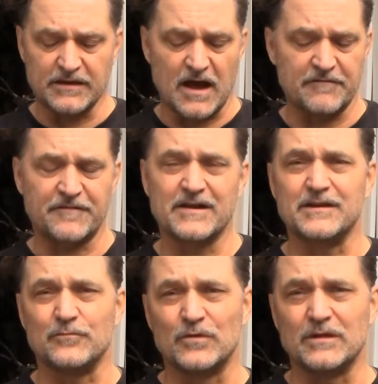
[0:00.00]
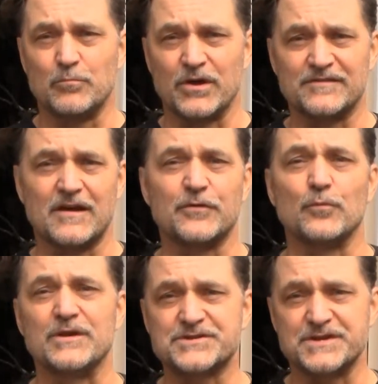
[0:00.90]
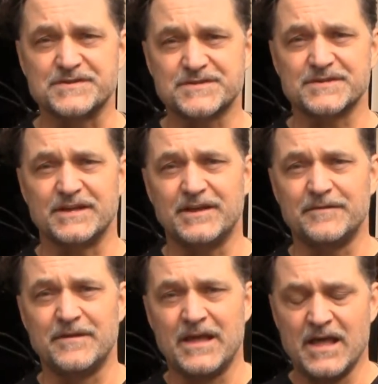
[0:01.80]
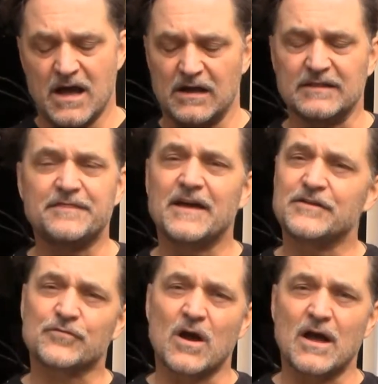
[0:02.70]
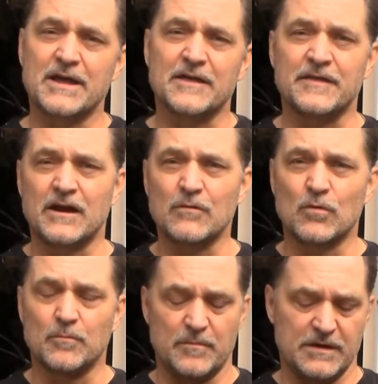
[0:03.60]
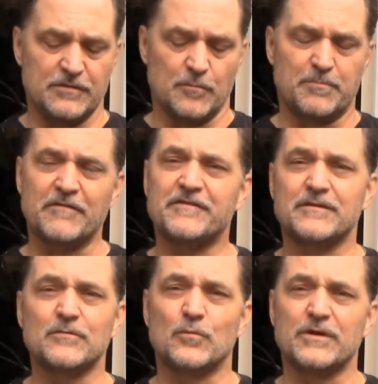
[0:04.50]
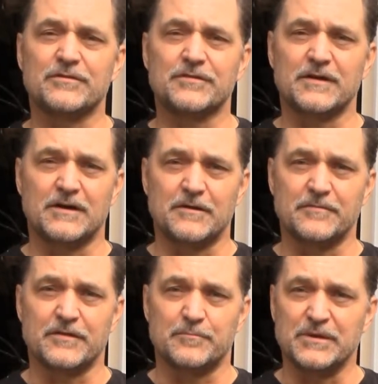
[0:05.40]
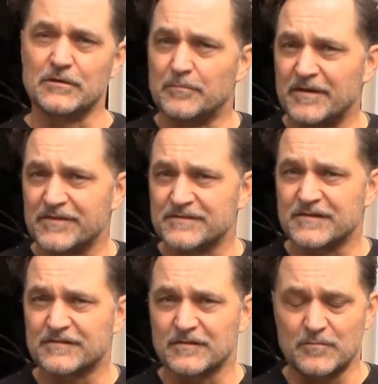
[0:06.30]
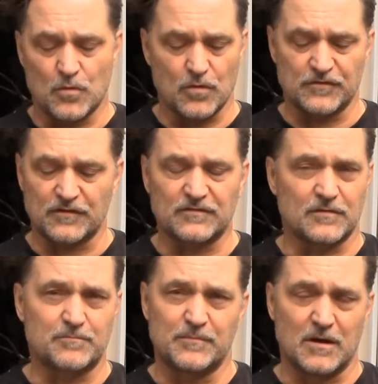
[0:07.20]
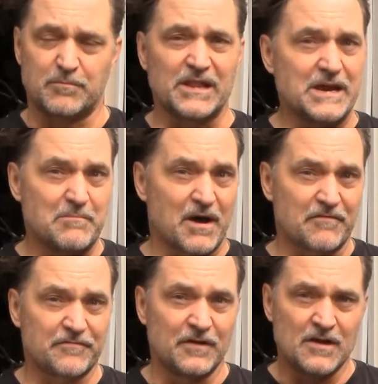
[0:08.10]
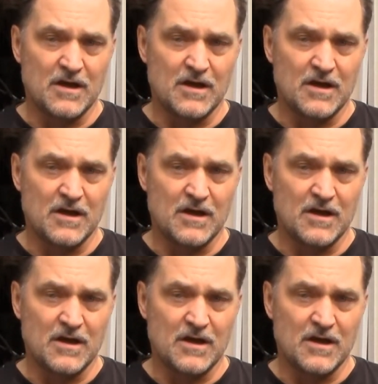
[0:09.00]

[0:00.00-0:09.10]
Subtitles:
I find it really brings out the richness in it. I let that dry, and then I will either buff it with the Beal buffing system or just a plain buff